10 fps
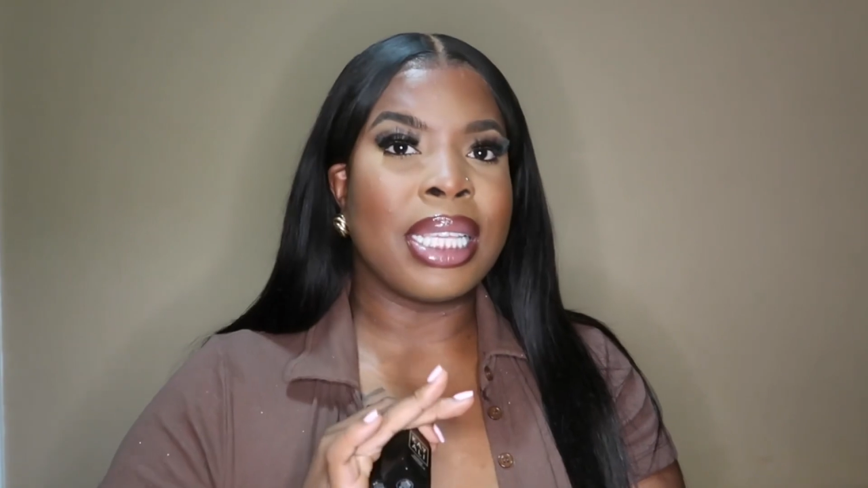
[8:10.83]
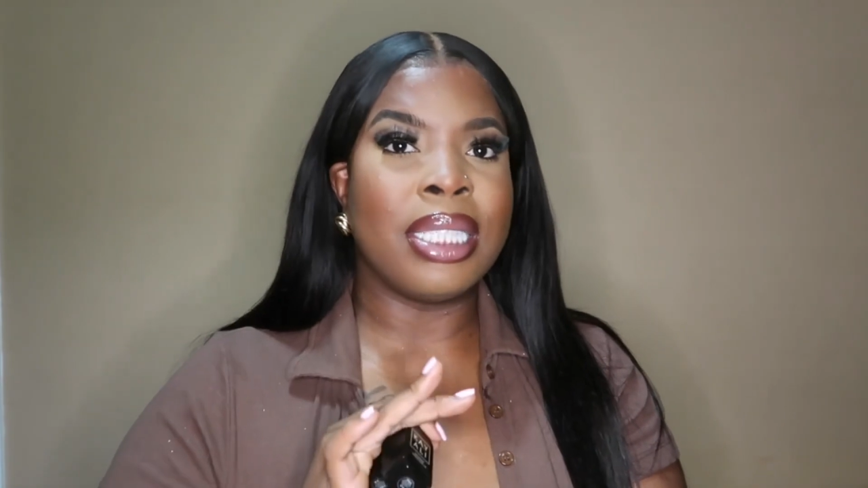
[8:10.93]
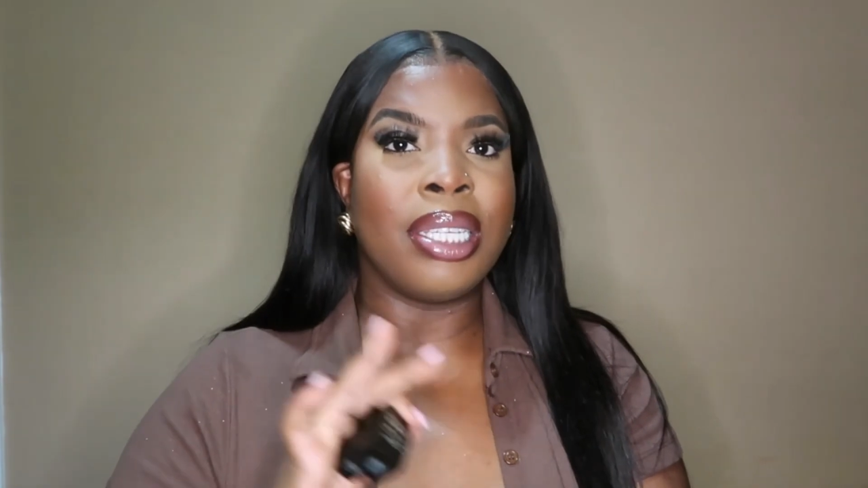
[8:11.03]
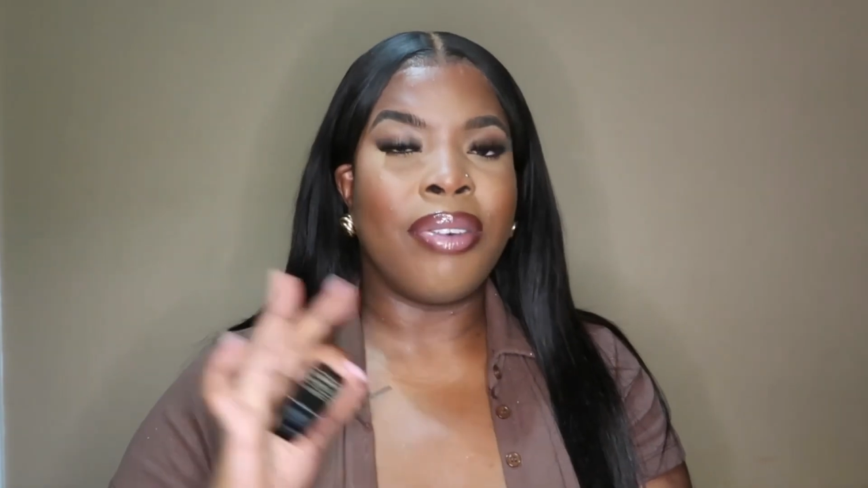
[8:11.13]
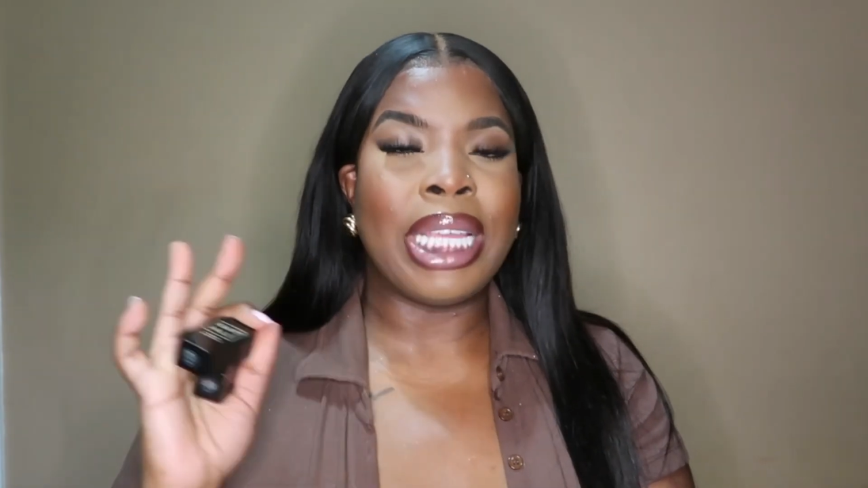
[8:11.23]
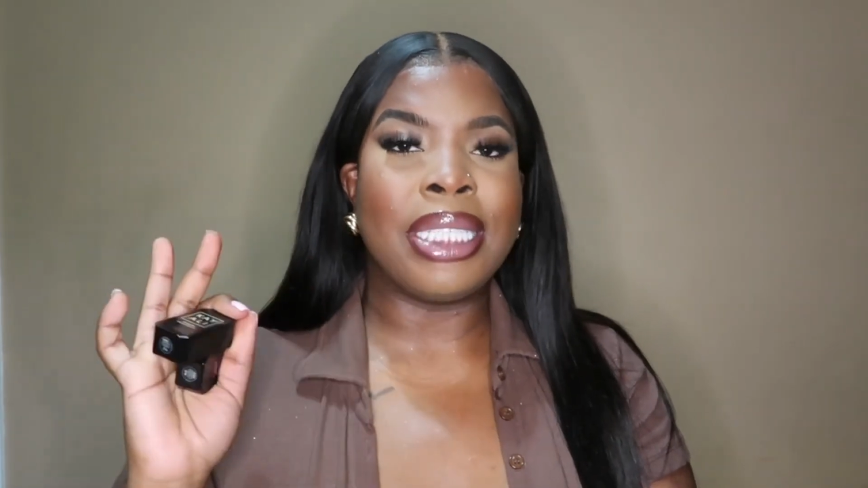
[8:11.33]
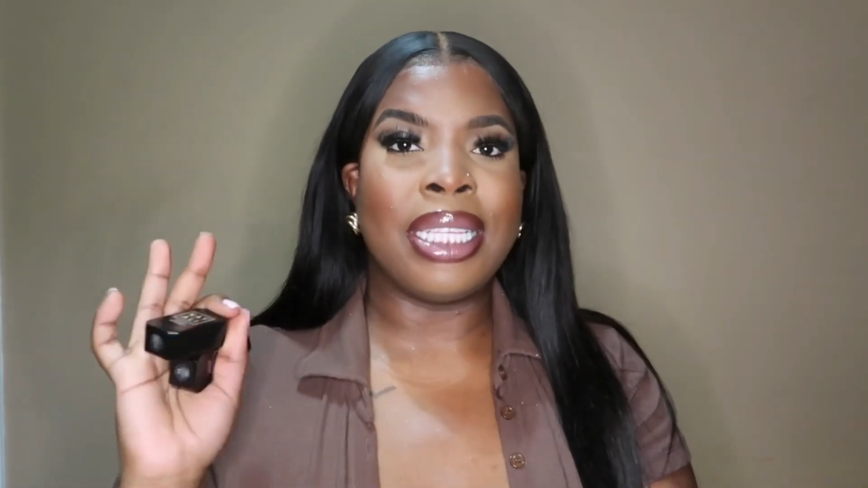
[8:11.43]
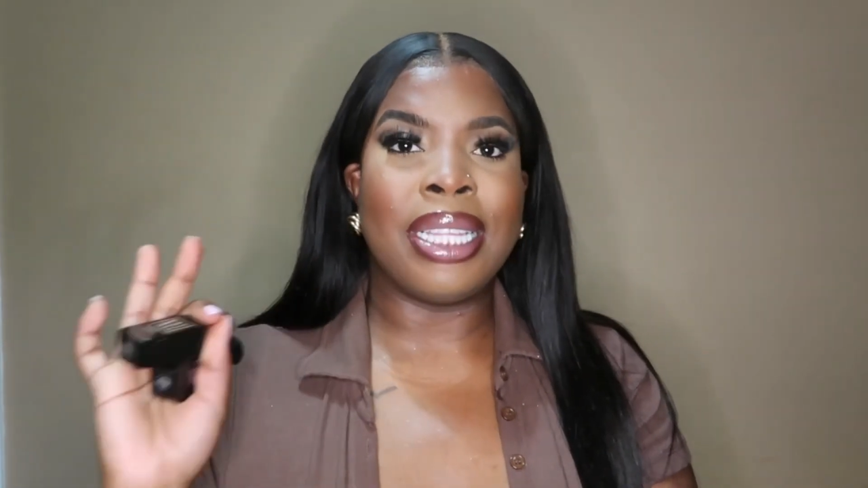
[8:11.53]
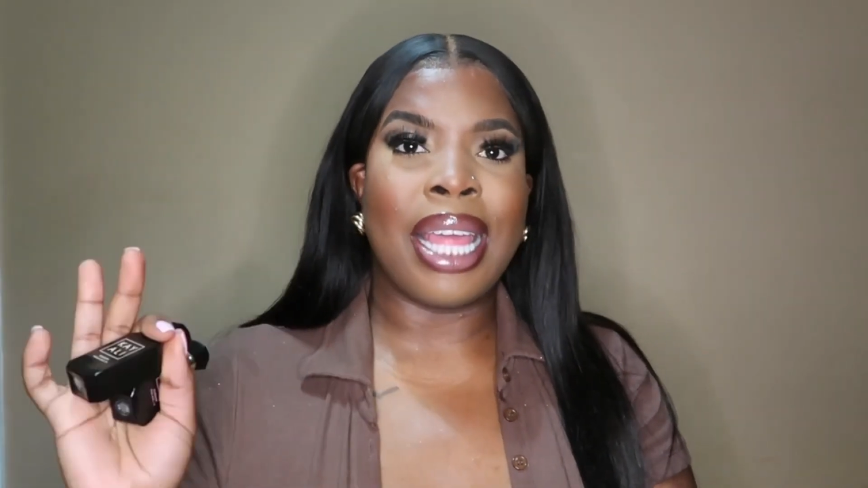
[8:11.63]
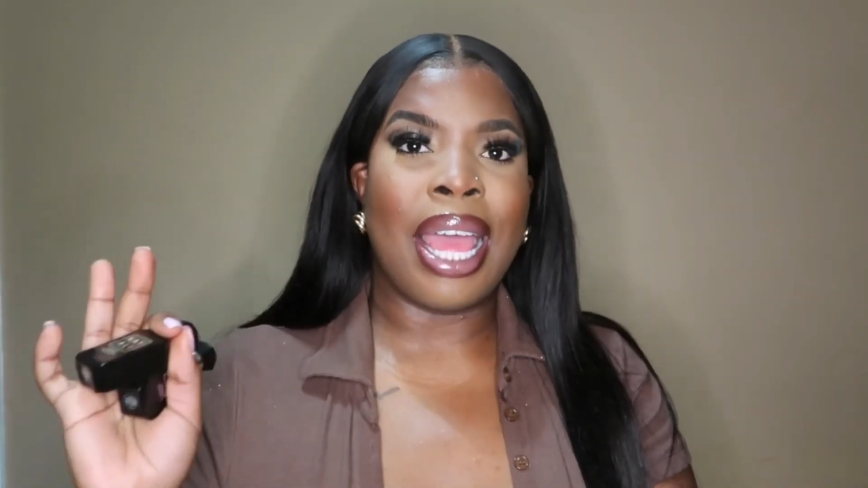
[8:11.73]

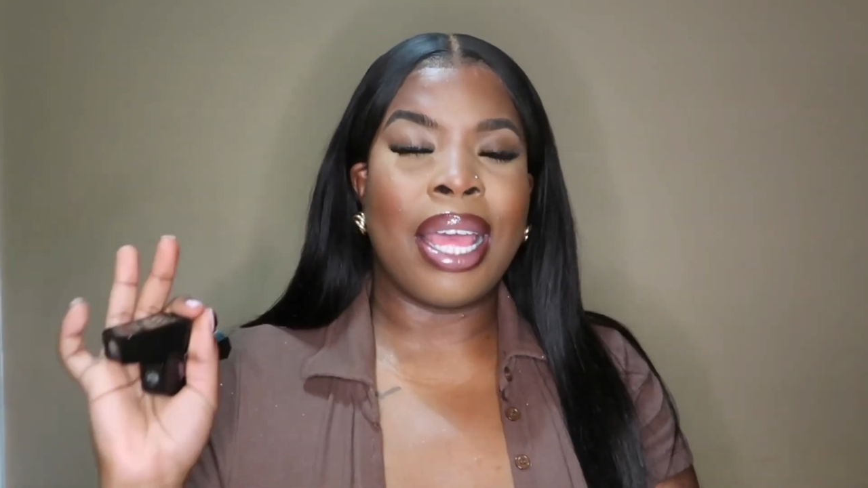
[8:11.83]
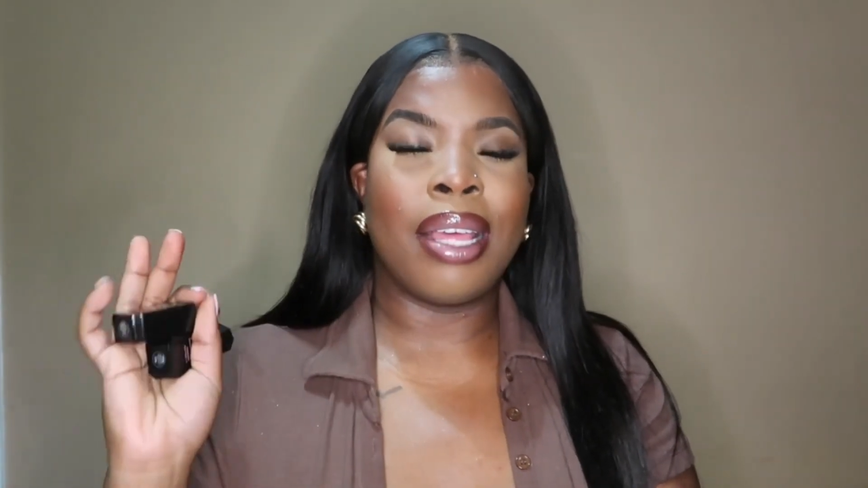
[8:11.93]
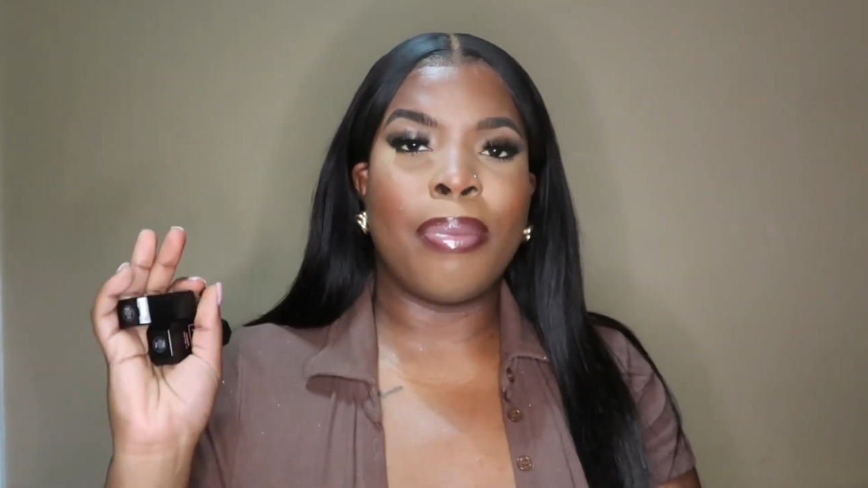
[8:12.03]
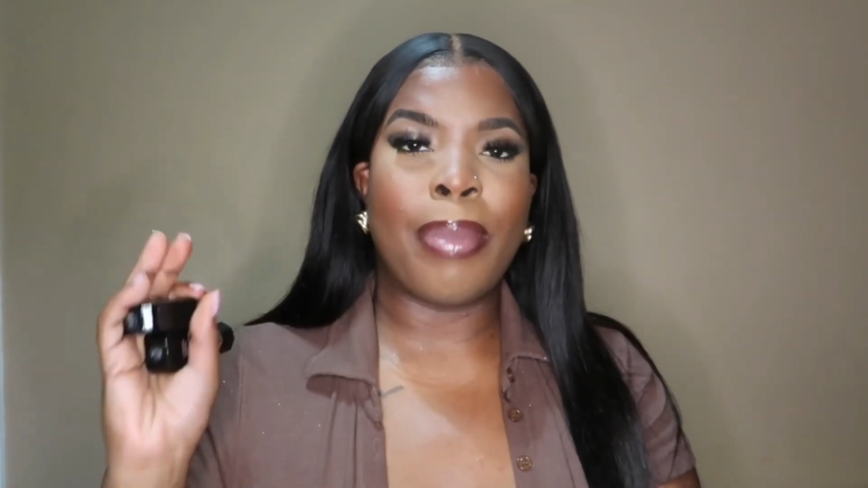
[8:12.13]
consideration that